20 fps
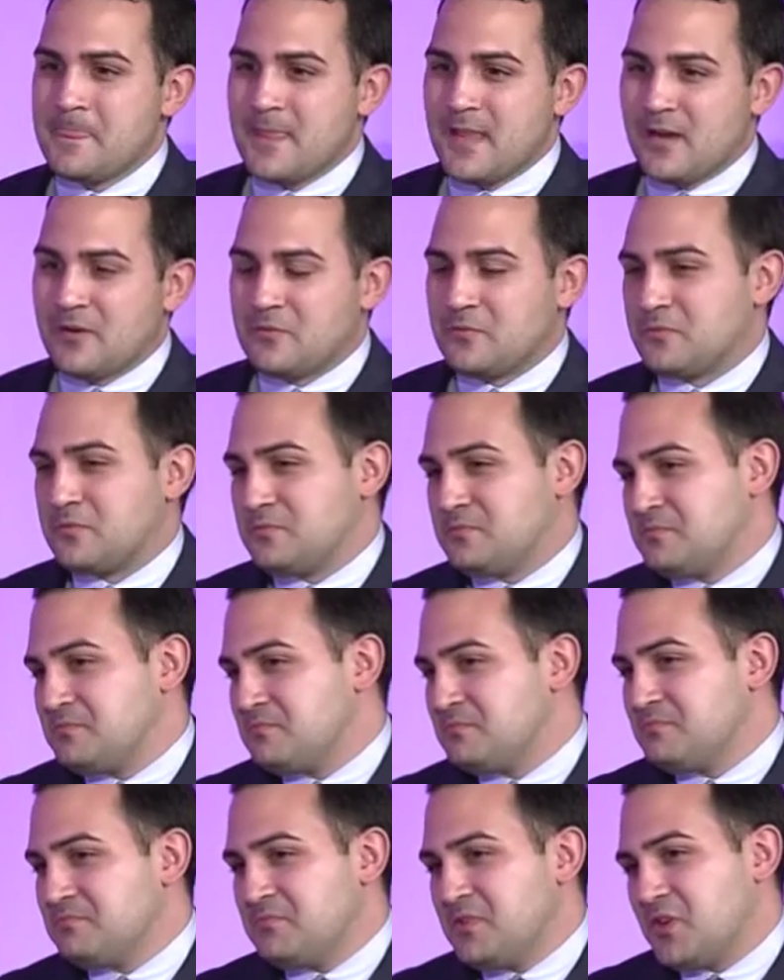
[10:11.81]
I,
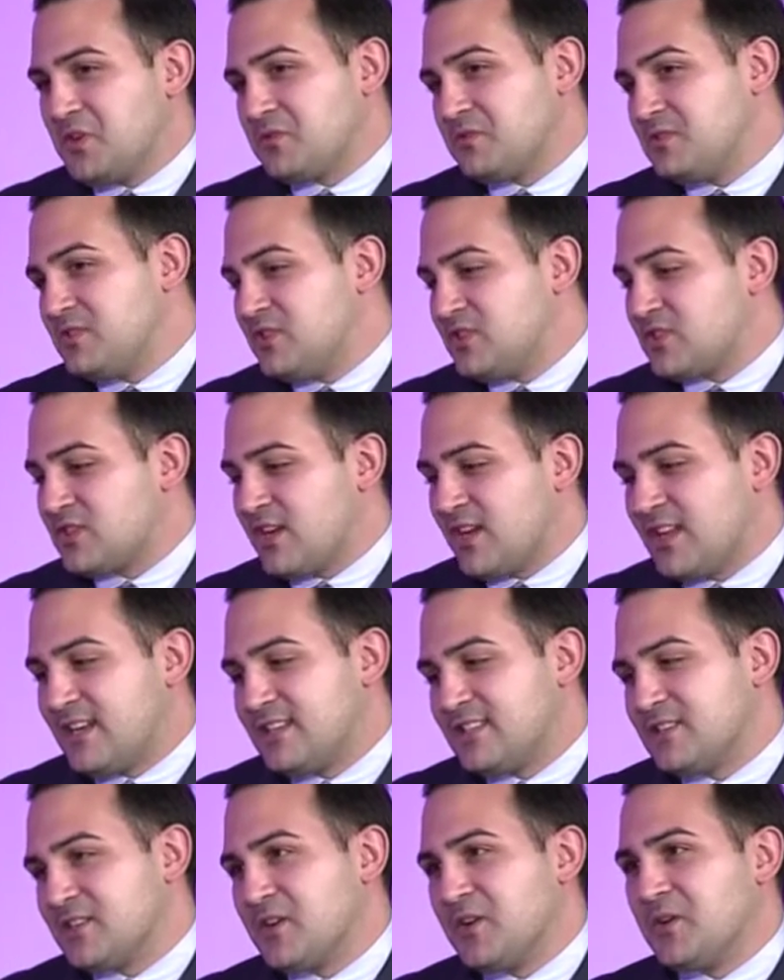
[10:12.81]

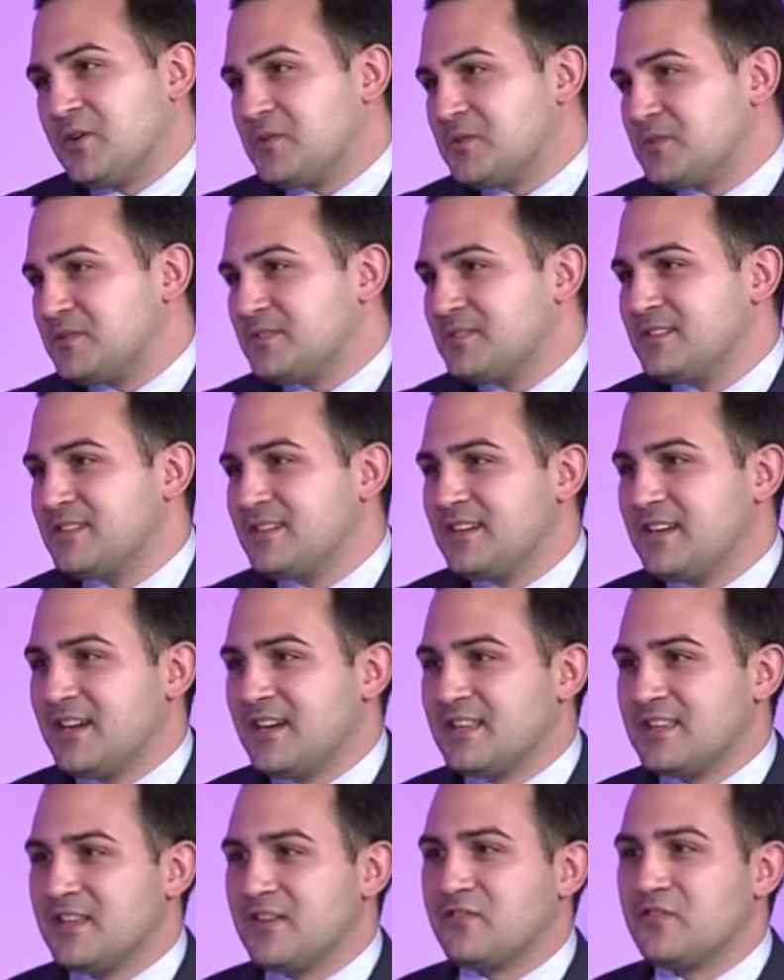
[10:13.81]
decided to go
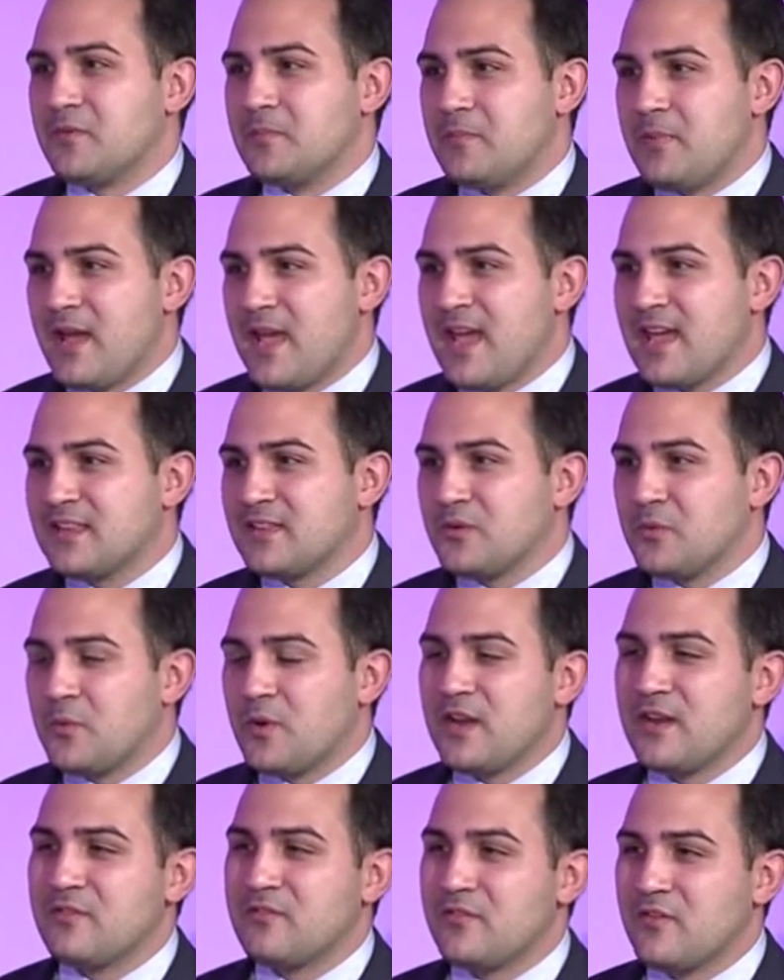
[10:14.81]
a different path
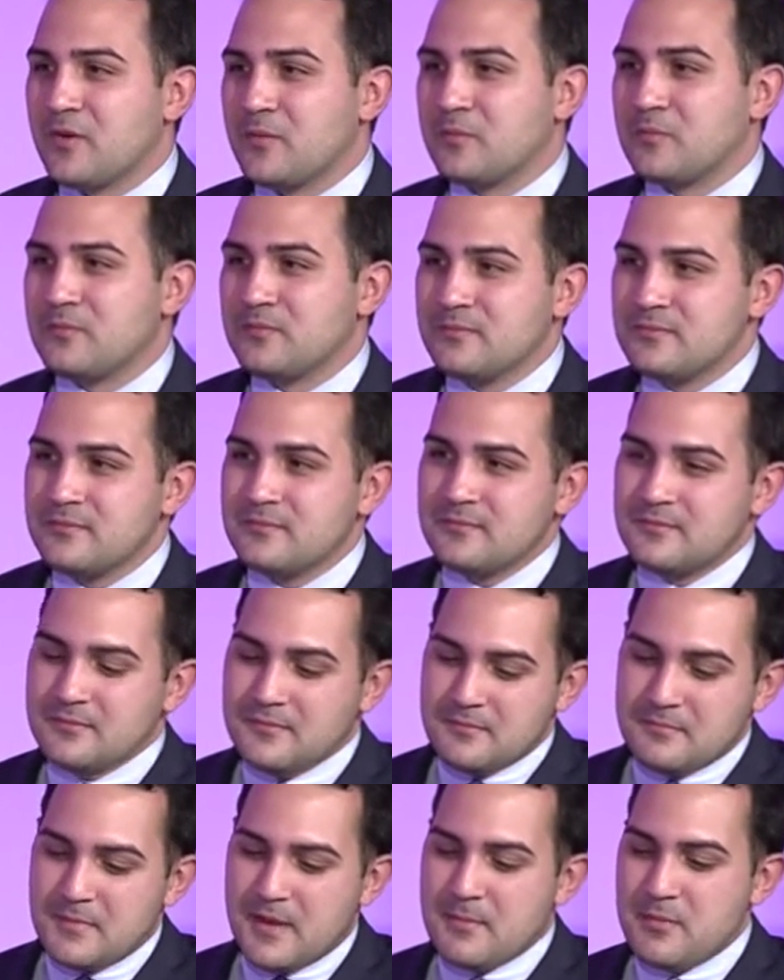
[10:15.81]
away from
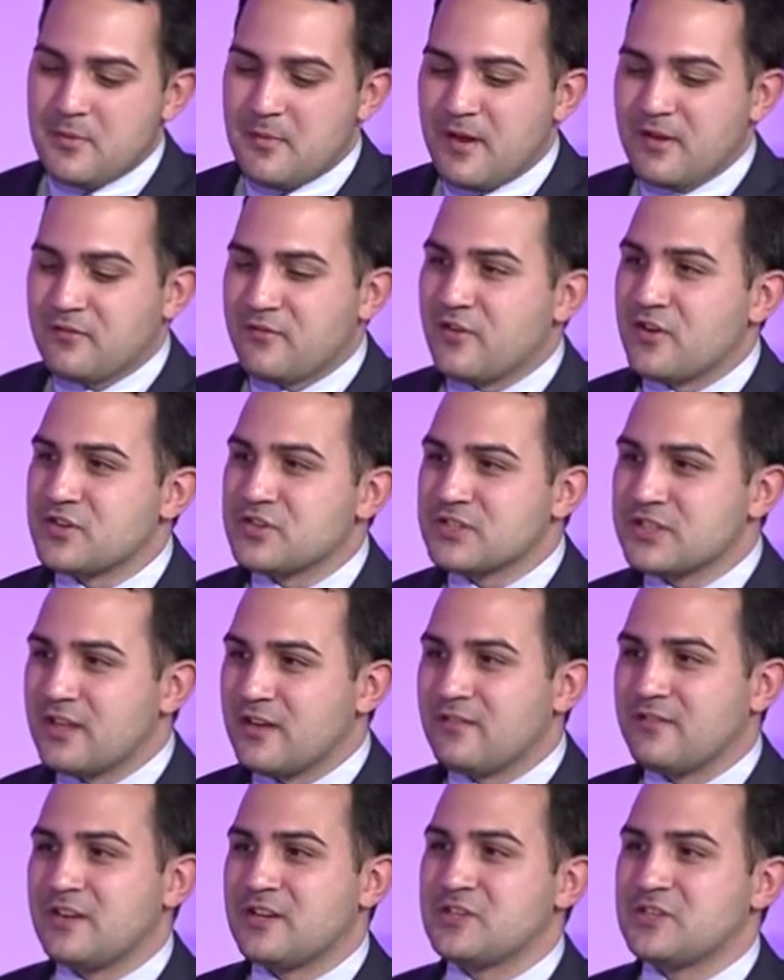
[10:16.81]
maybe my first
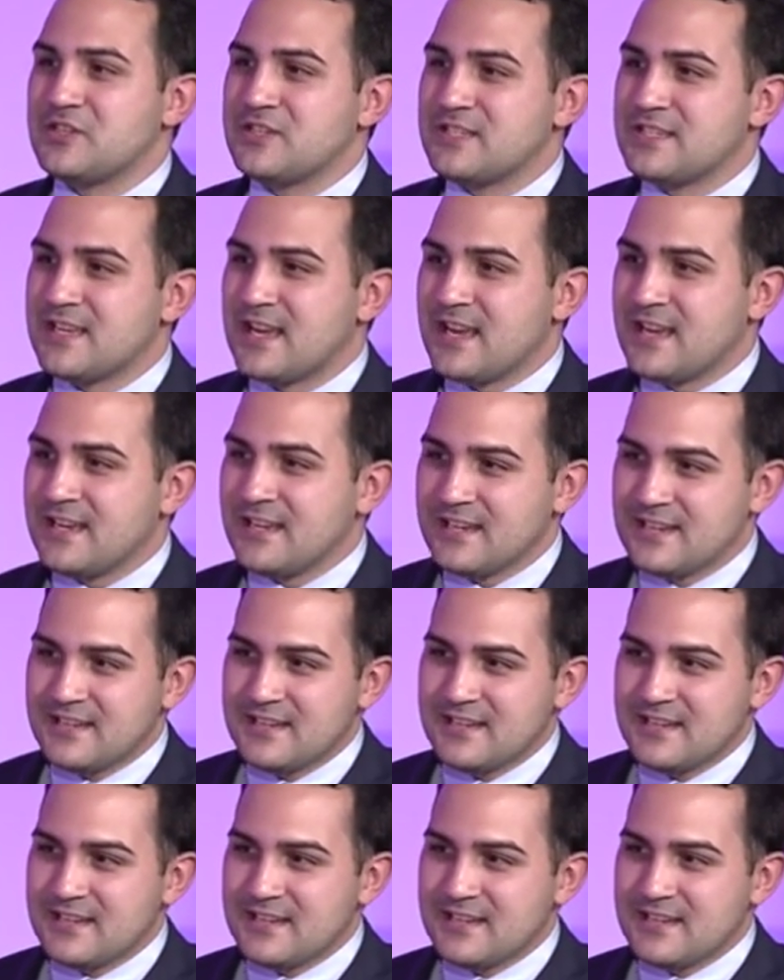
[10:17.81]
love, I should say.